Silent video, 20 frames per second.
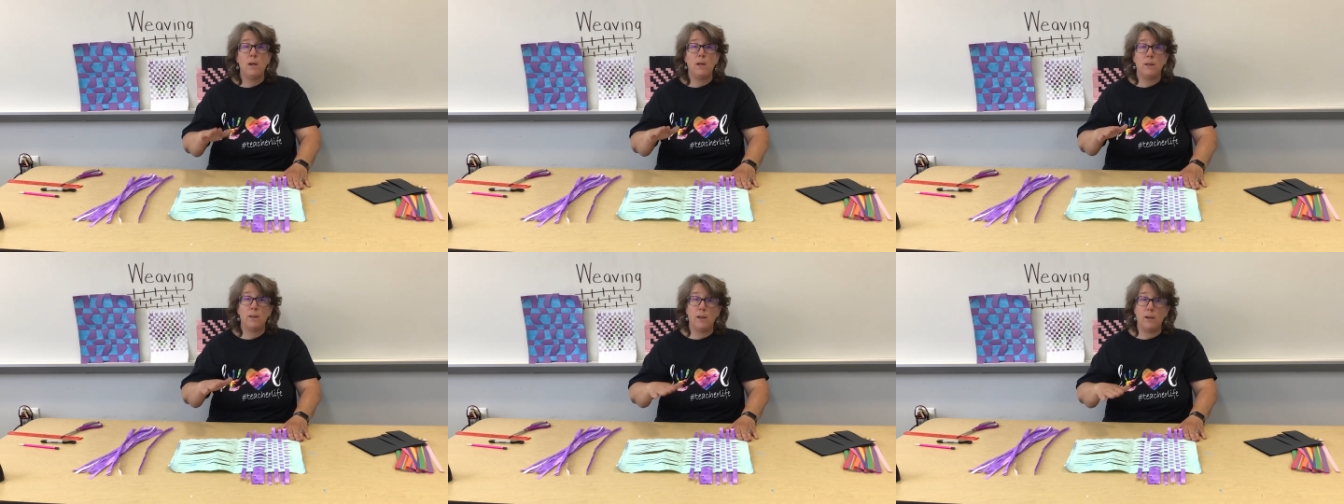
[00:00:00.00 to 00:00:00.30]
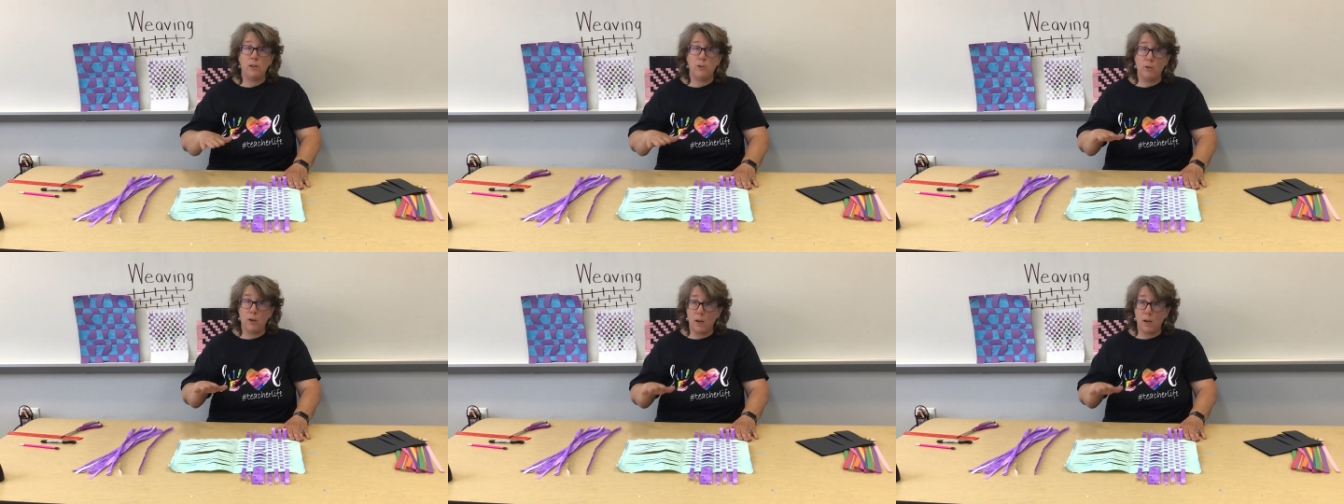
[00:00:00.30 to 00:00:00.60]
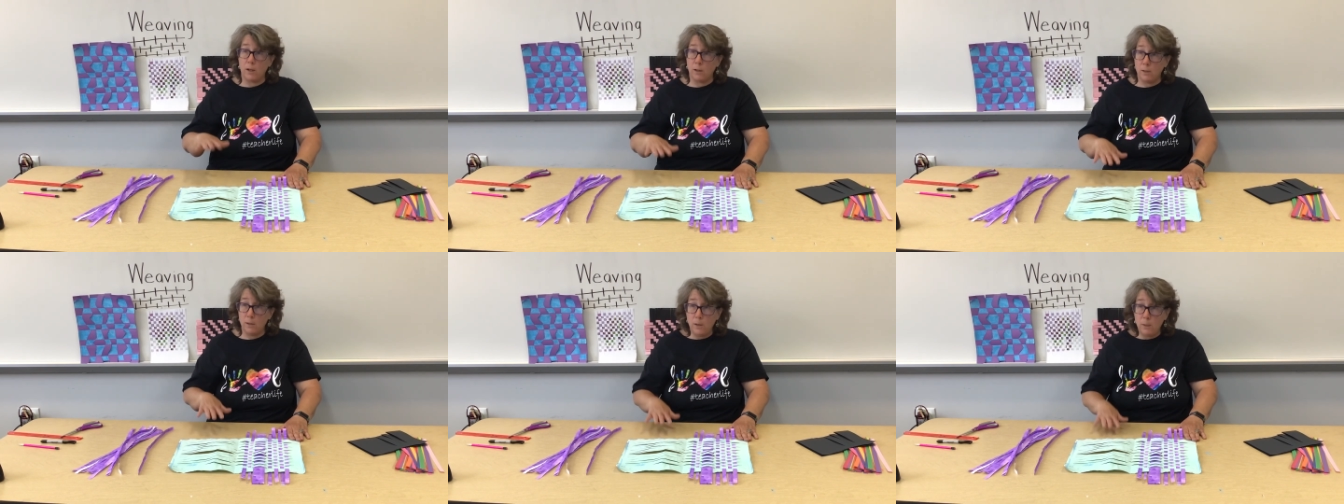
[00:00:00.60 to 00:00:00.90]
that you got
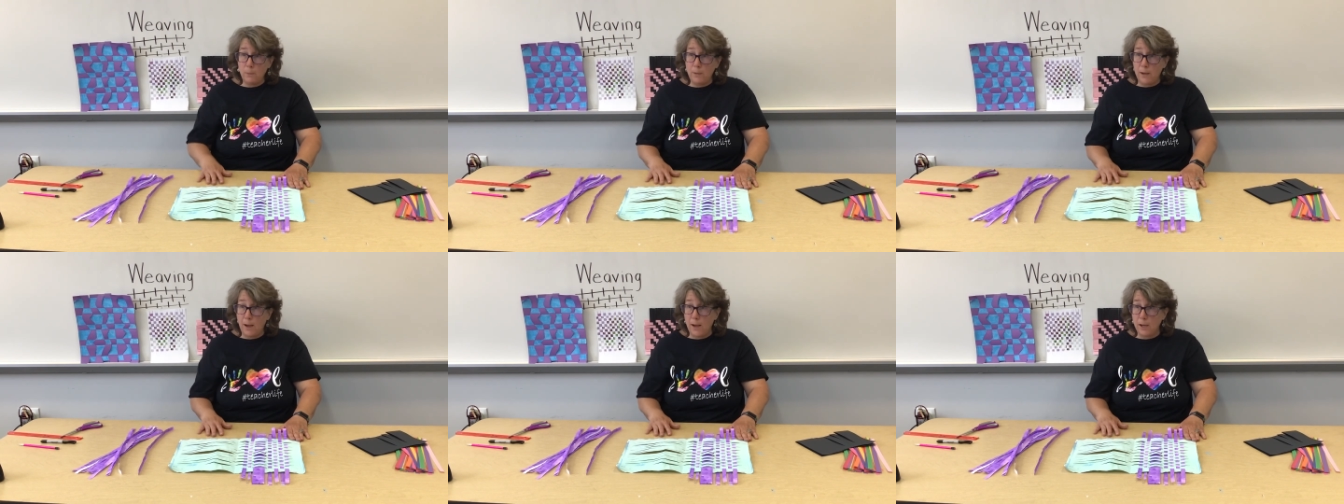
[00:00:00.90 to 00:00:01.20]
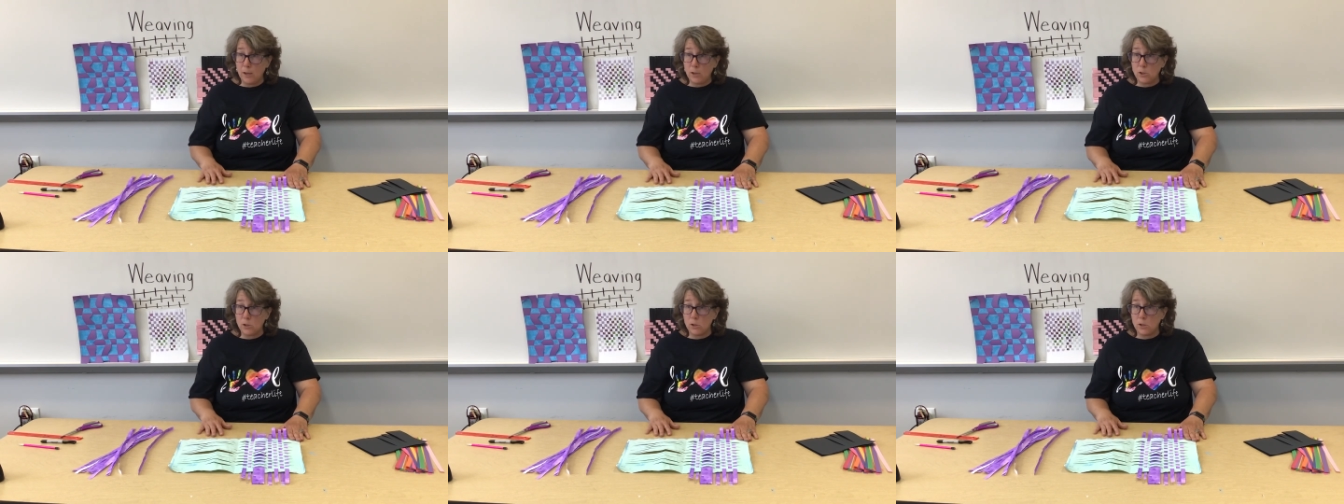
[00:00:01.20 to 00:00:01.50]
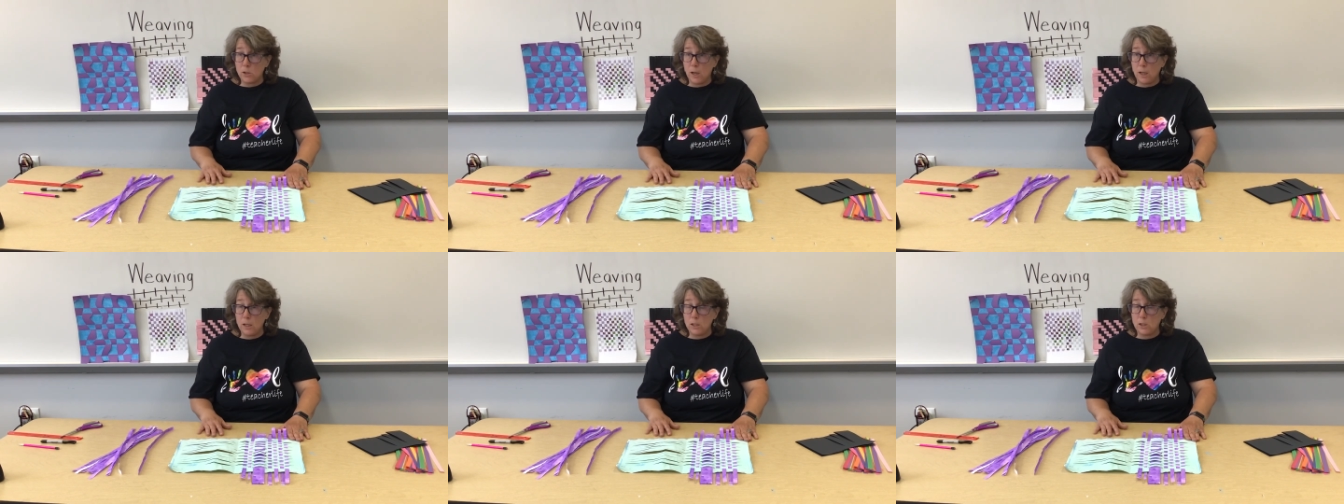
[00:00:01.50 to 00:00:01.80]
a little bit of
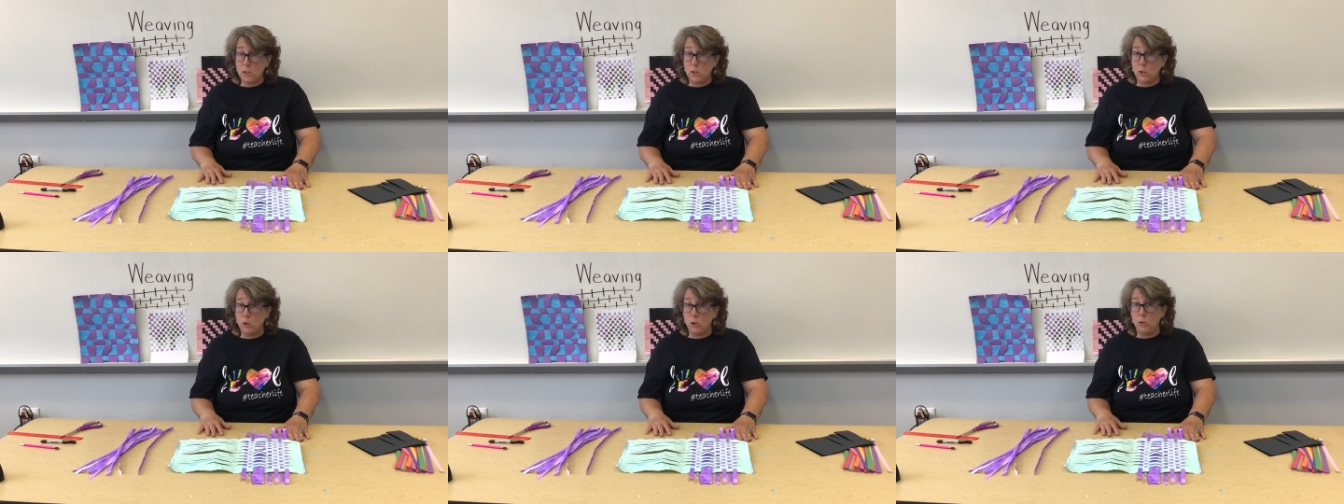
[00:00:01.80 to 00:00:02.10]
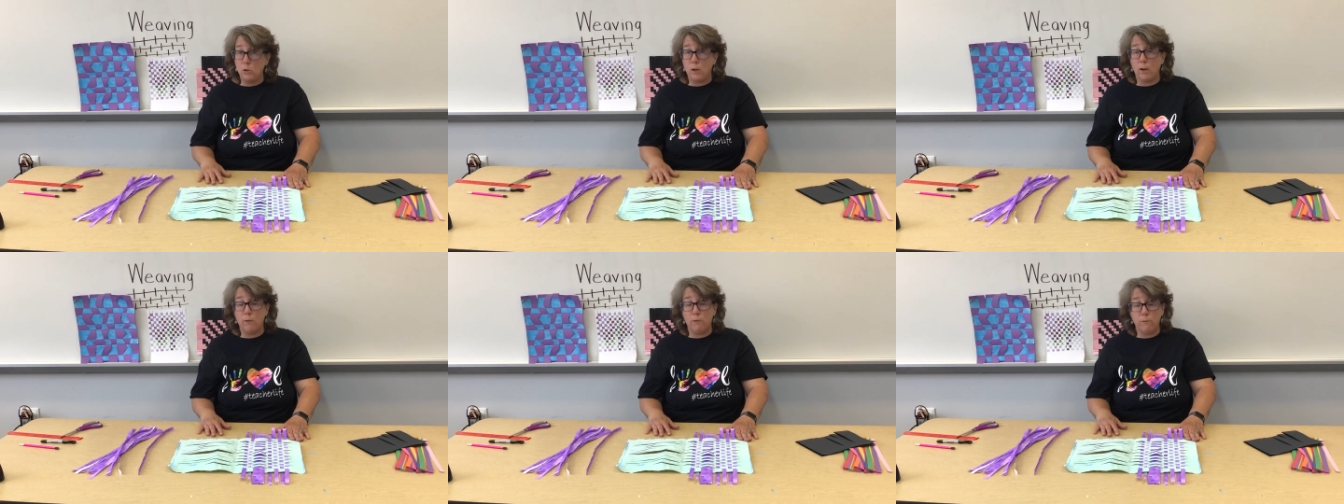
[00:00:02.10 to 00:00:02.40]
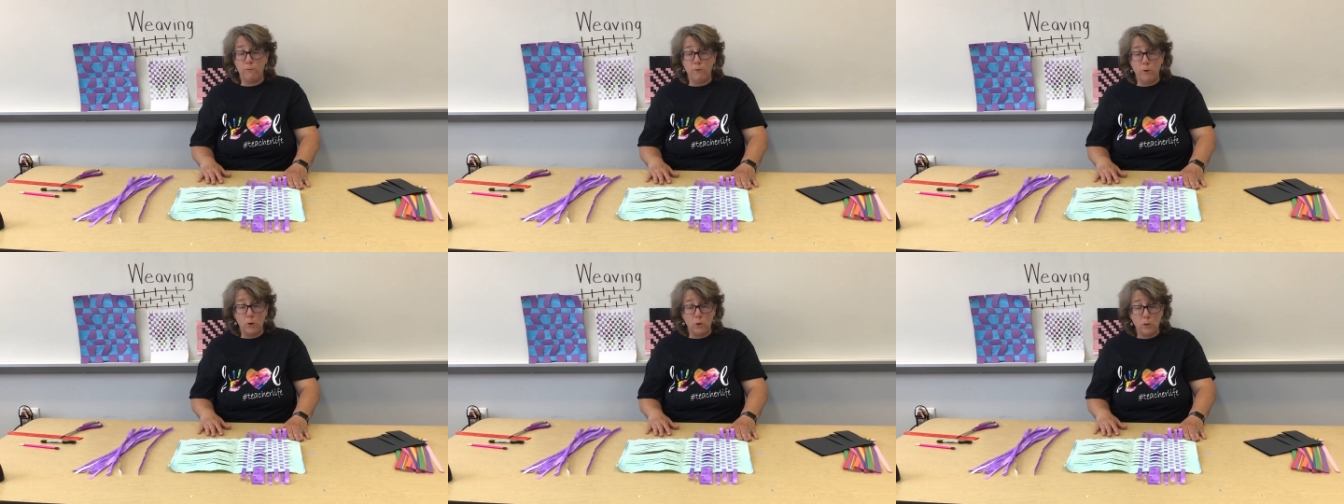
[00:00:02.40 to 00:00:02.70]
exercise so you can
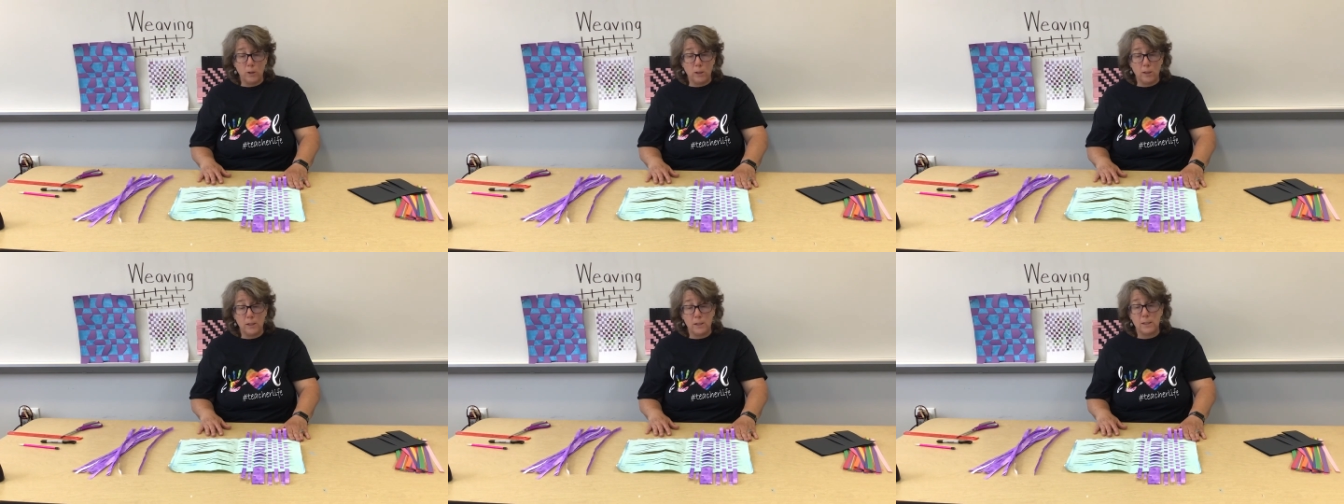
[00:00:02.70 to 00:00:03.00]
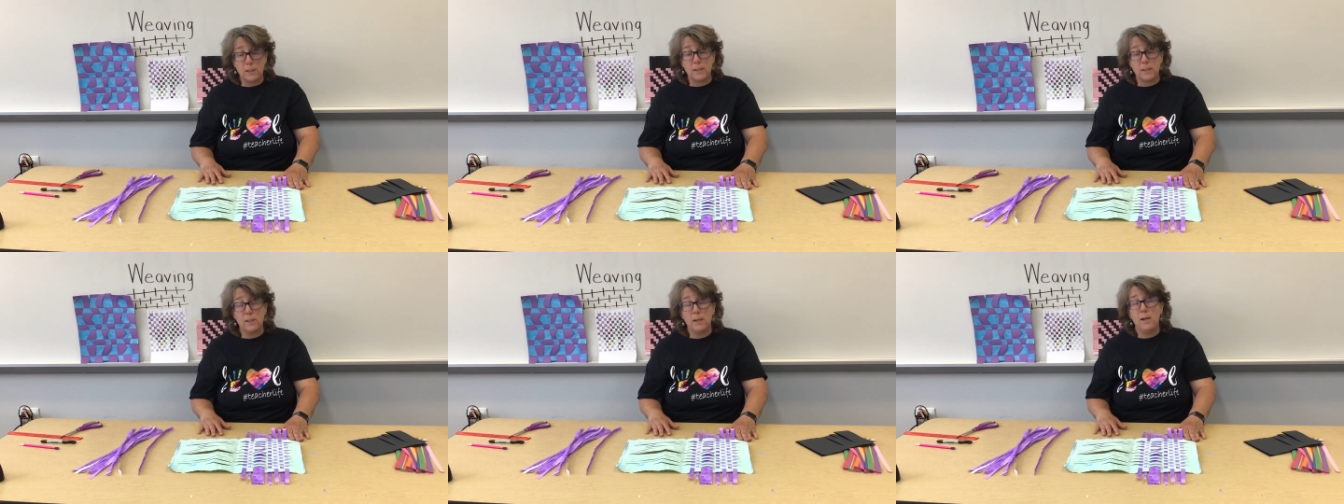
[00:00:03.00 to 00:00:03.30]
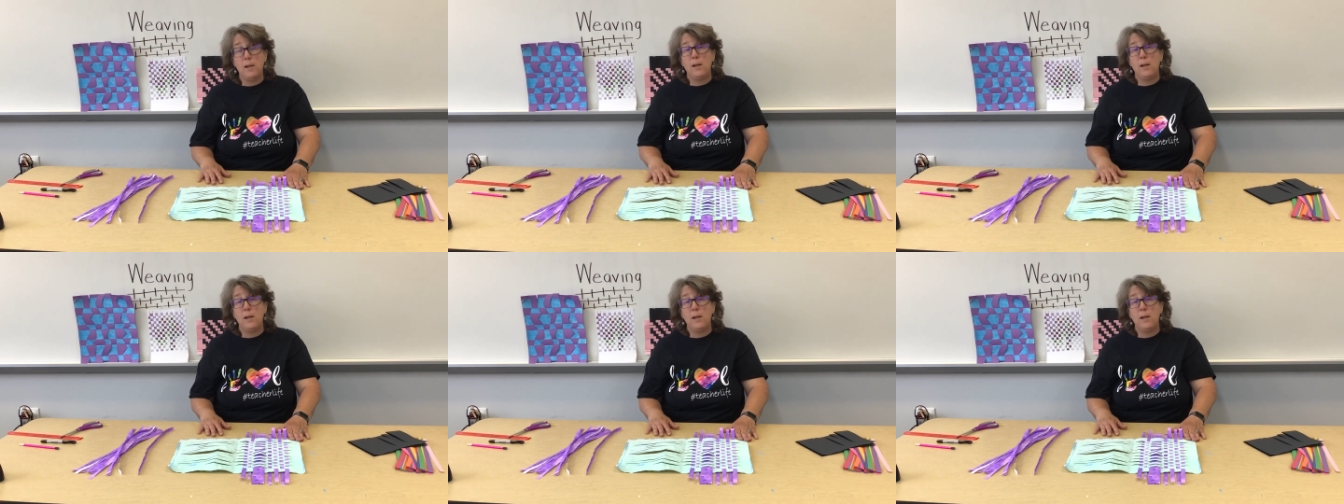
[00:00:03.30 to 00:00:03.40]
focus,